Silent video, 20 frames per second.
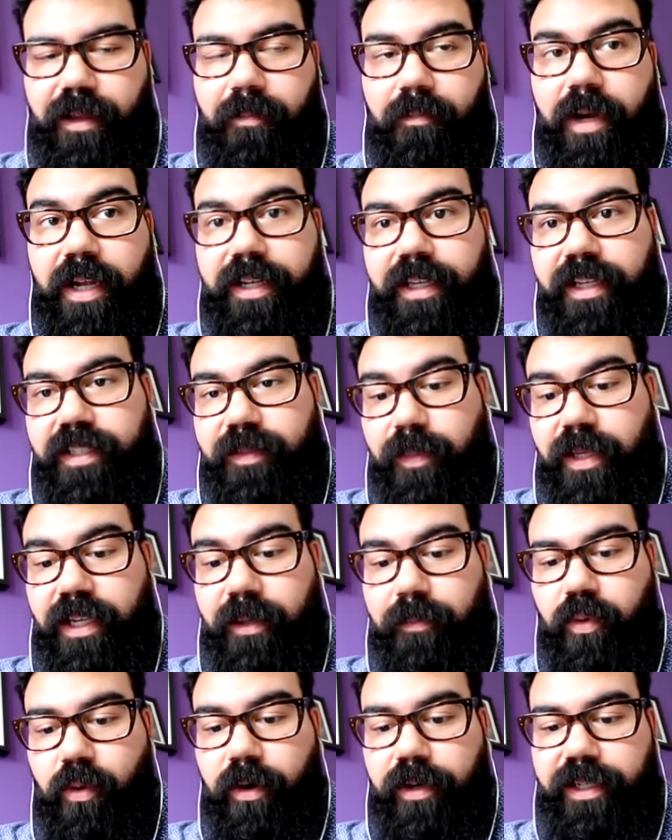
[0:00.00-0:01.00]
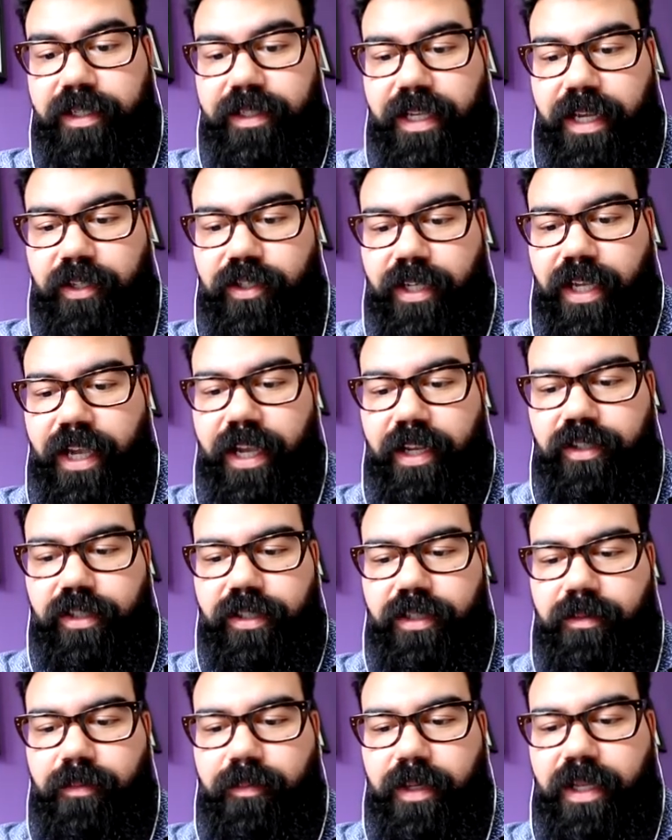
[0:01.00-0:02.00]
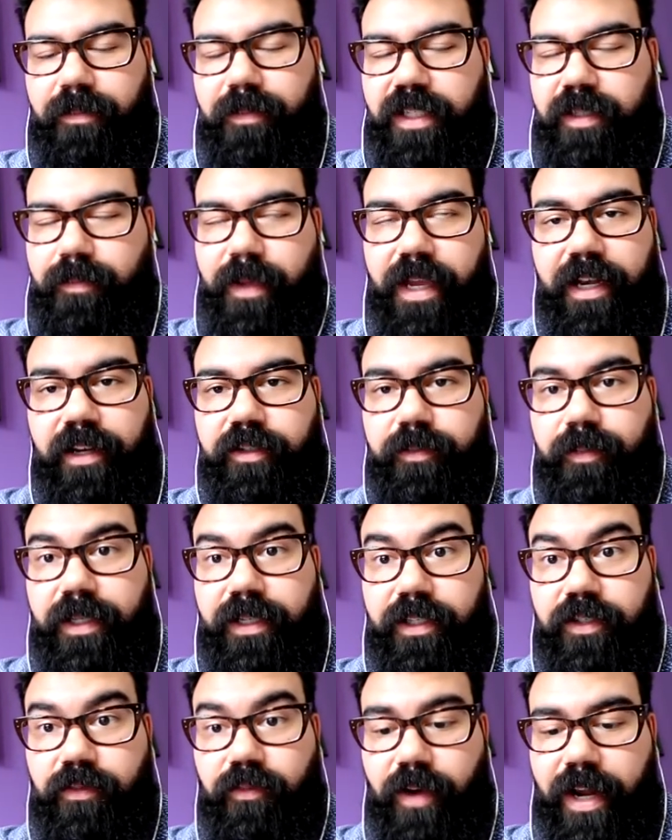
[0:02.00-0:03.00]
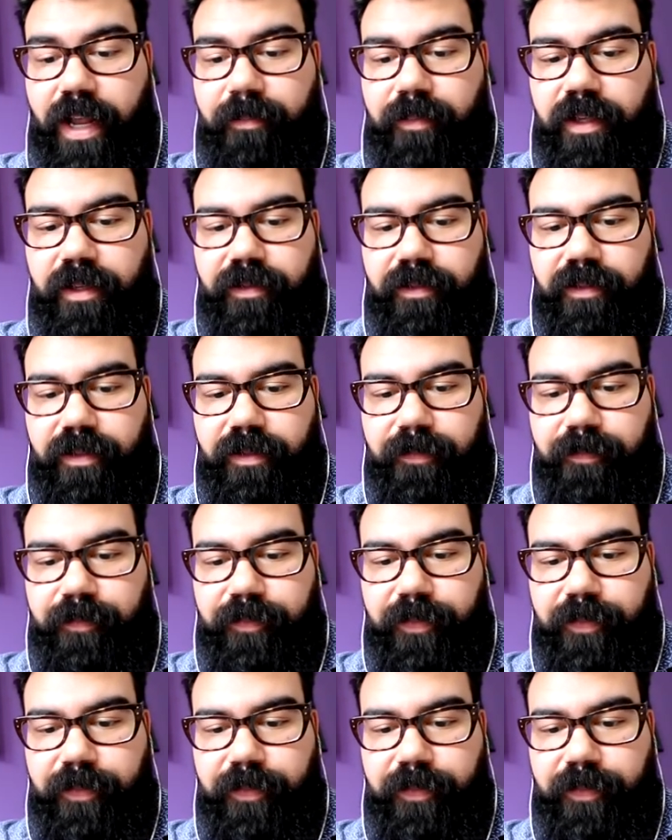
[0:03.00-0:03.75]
Money is being poured into education, but mismanagement is rampant.